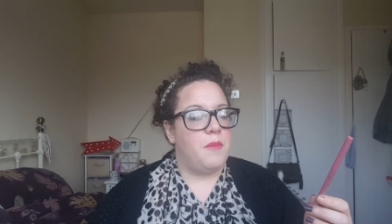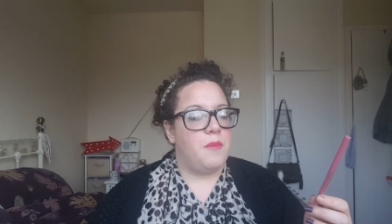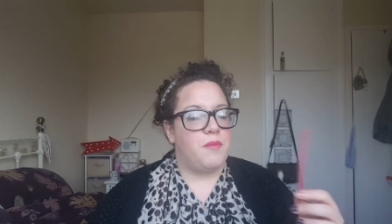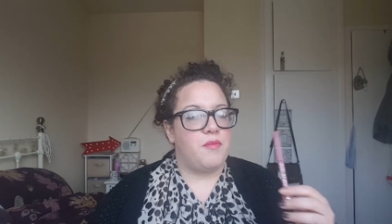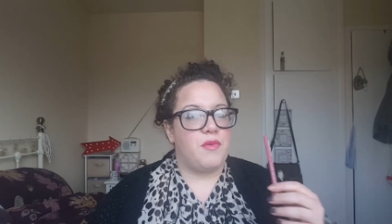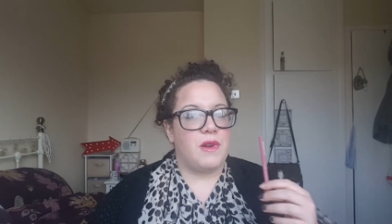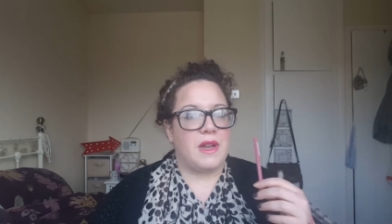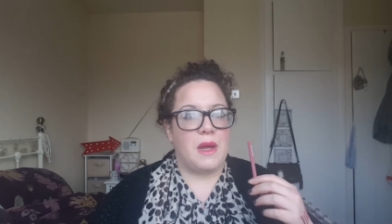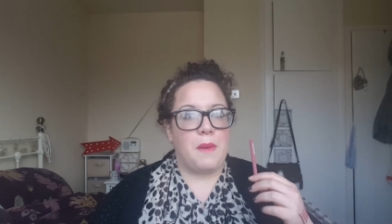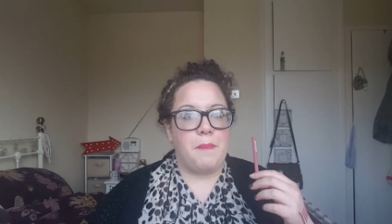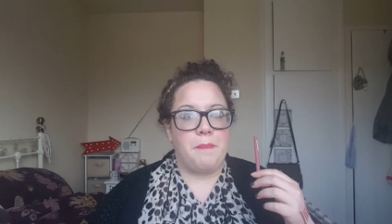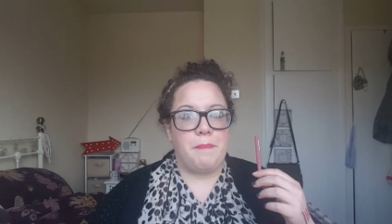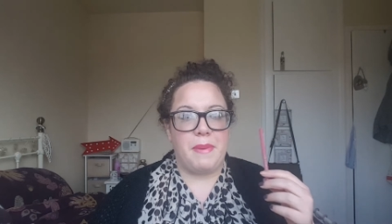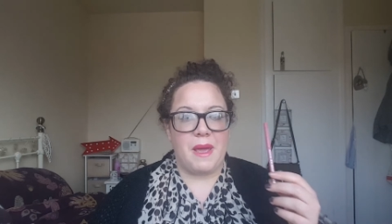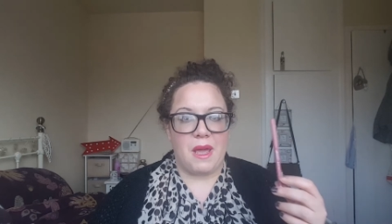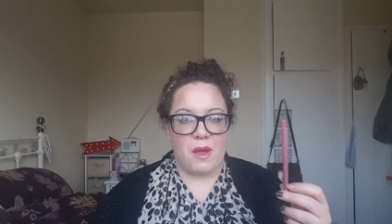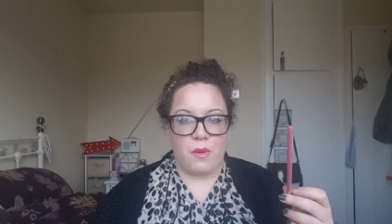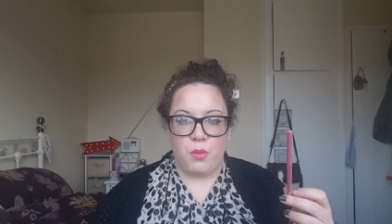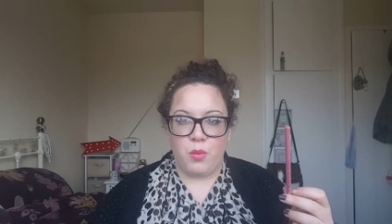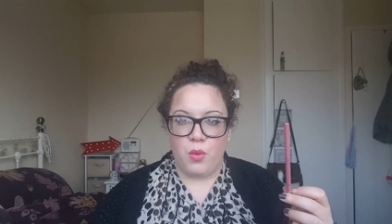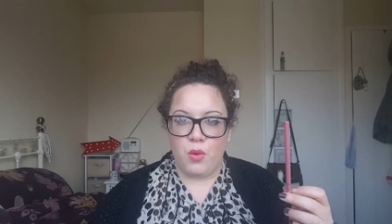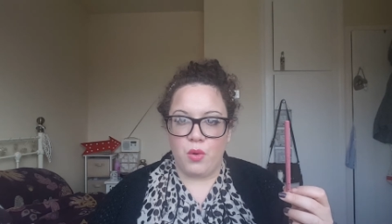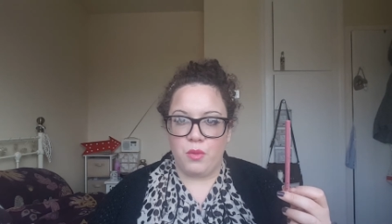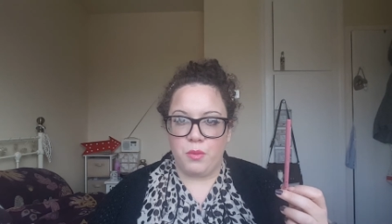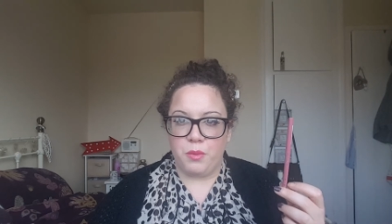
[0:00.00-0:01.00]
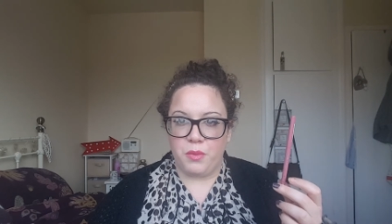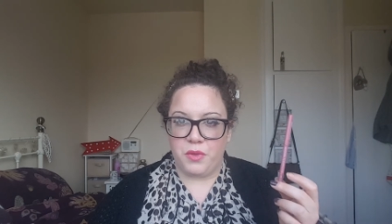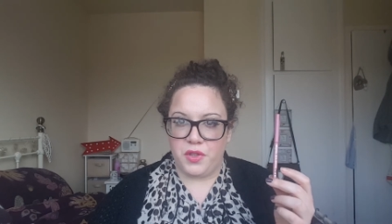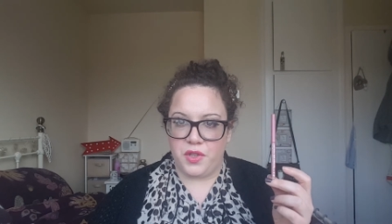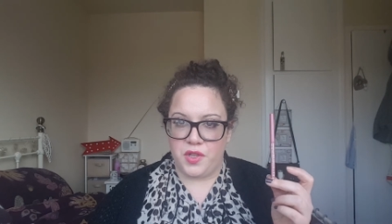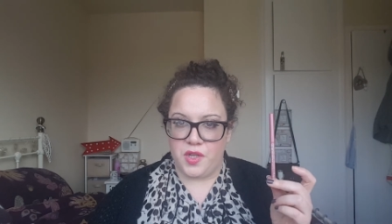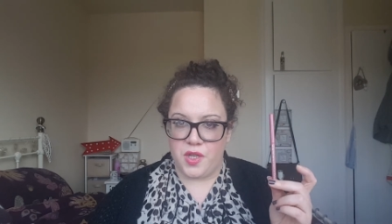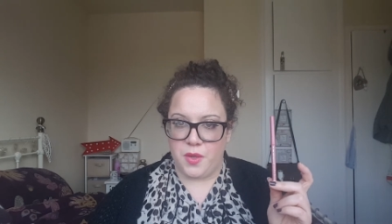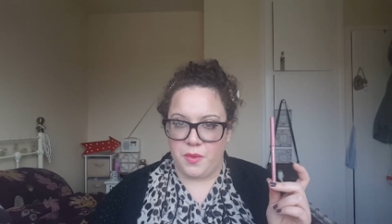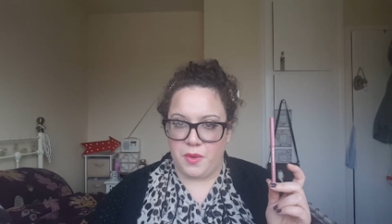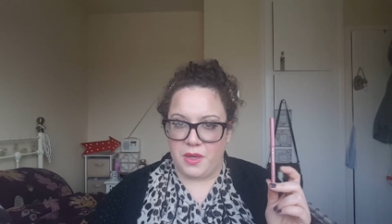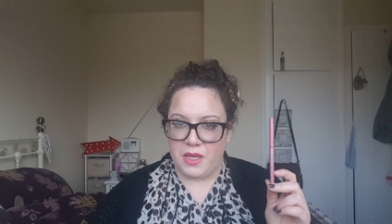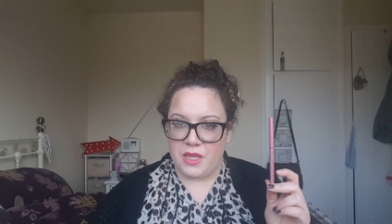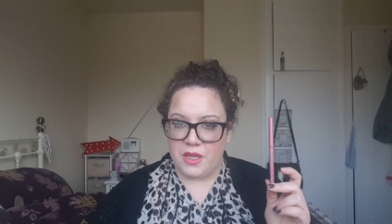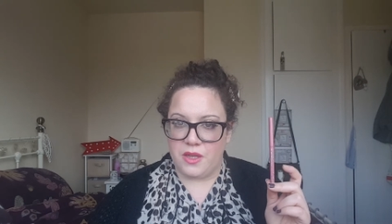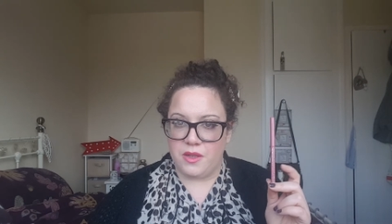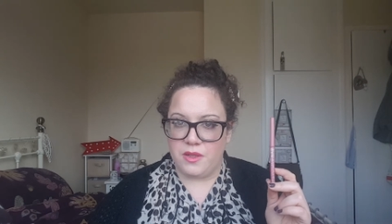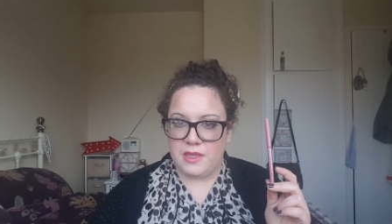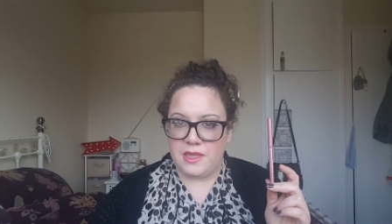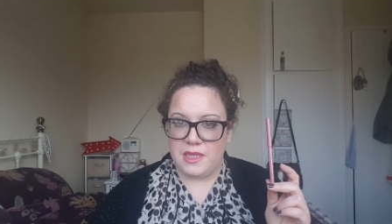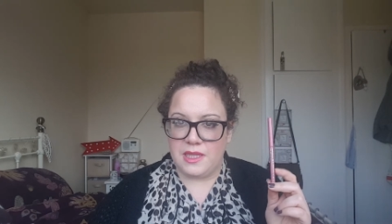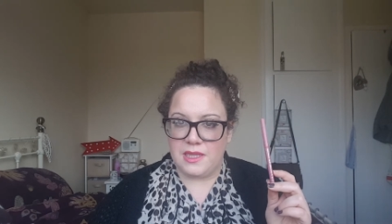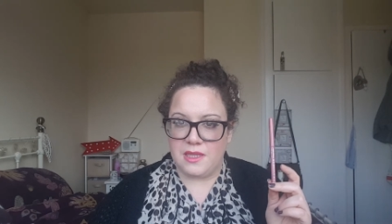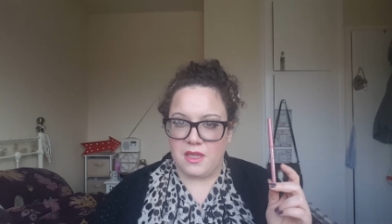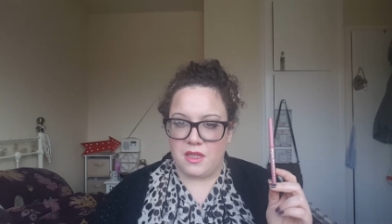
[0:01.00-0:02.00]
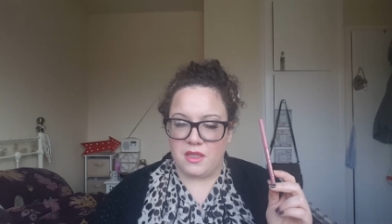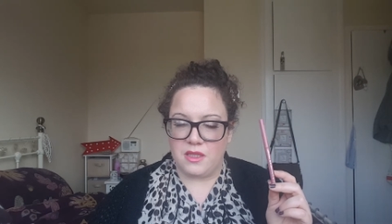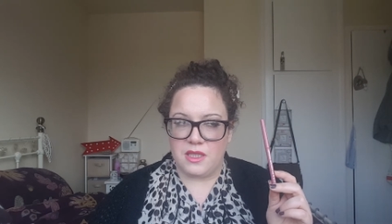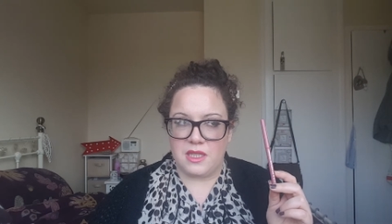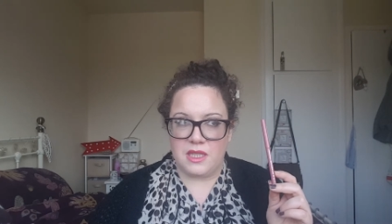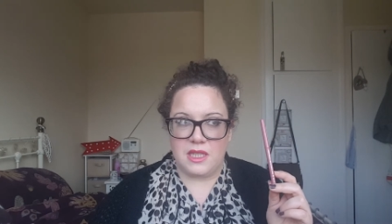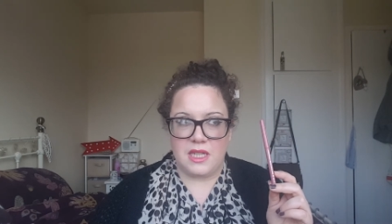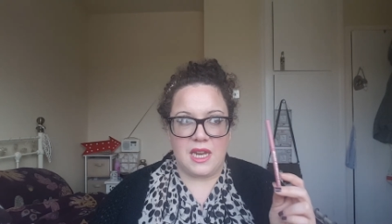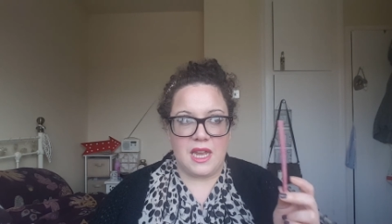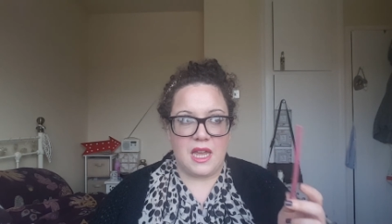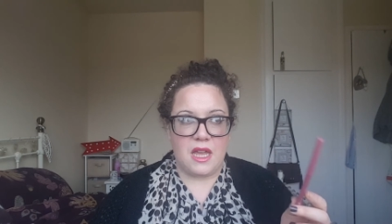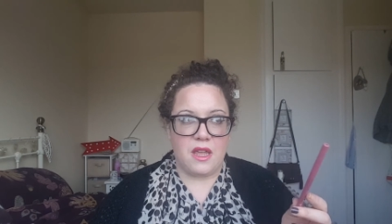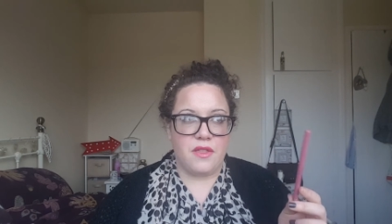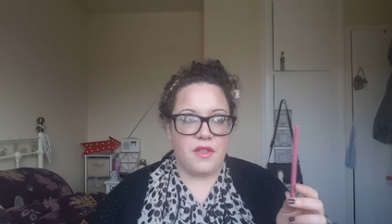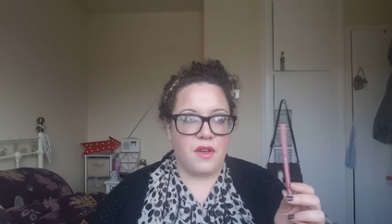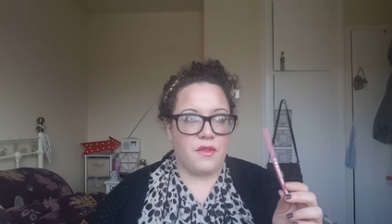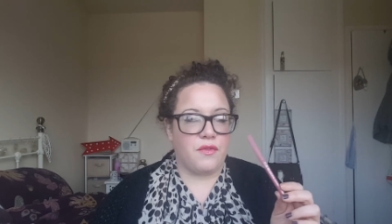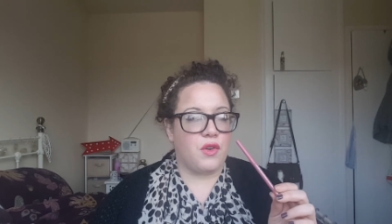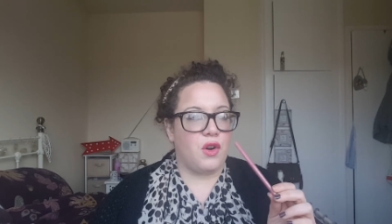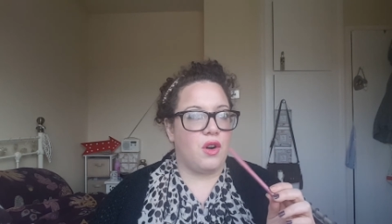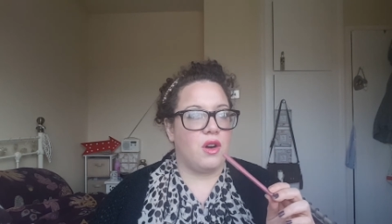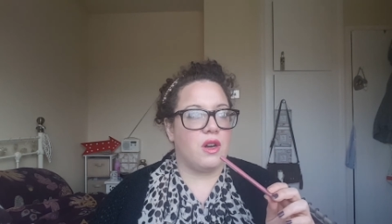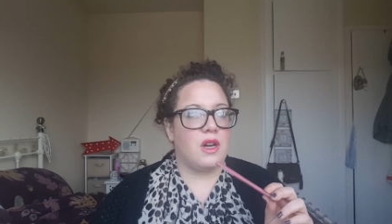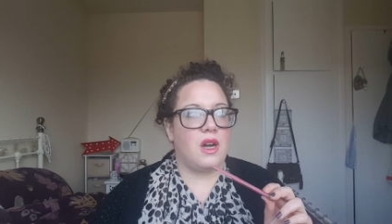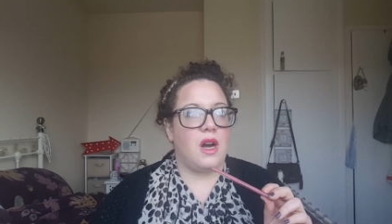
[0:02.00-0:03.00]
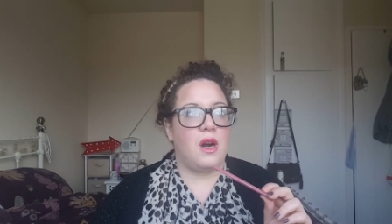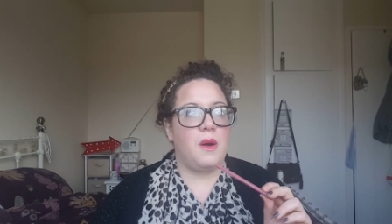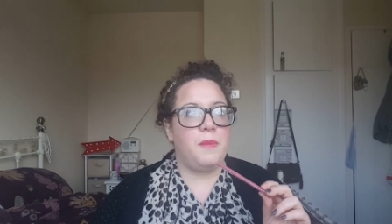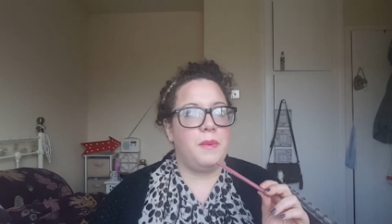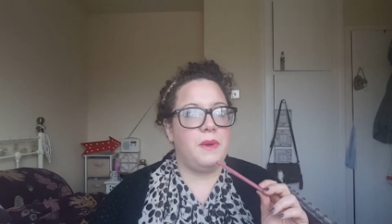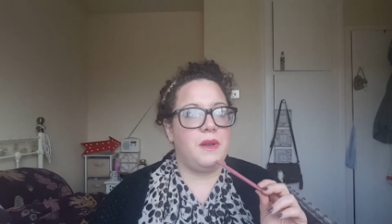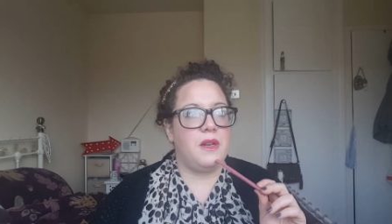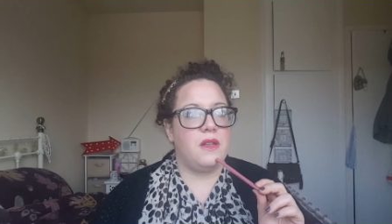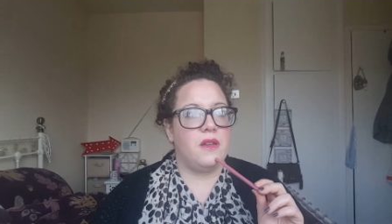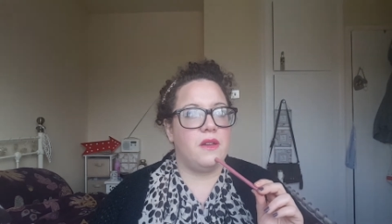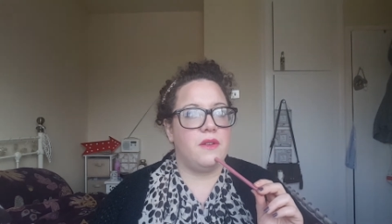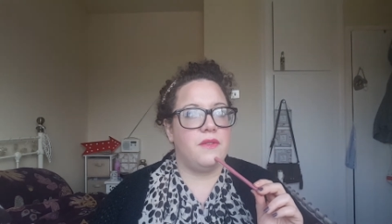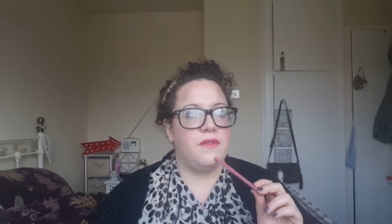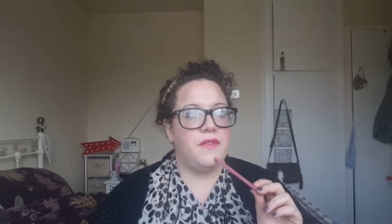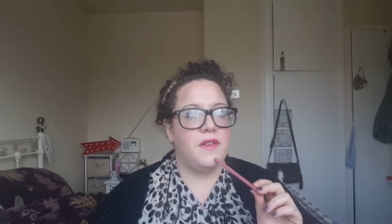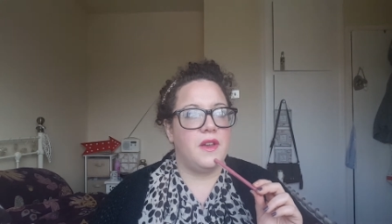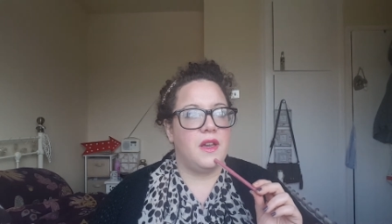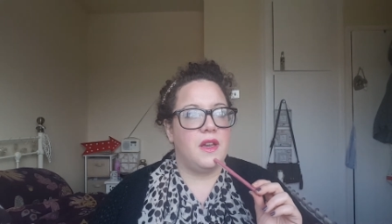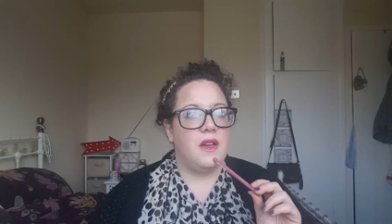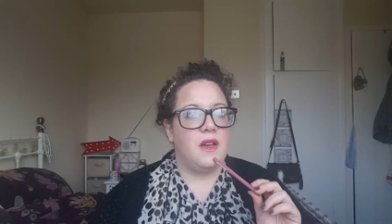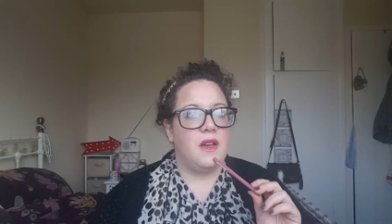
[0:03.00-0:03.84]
bring a bit of warmth to, I use this underneath. I've got a couple of